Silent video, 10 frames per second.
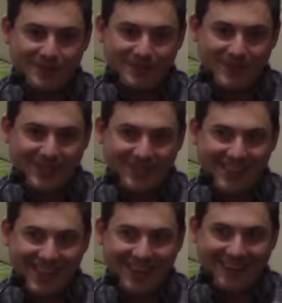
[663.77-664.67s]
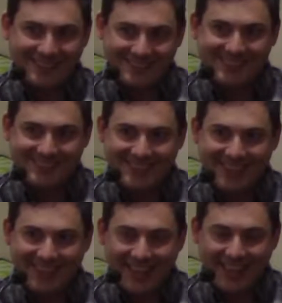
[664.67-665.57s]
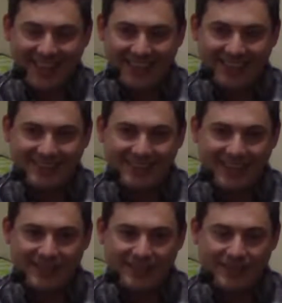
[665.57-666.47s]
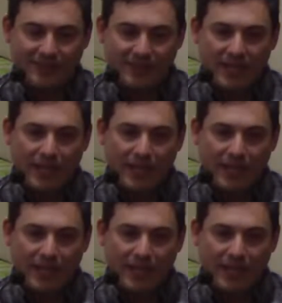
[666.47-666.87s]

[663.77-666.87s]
figure that out, and to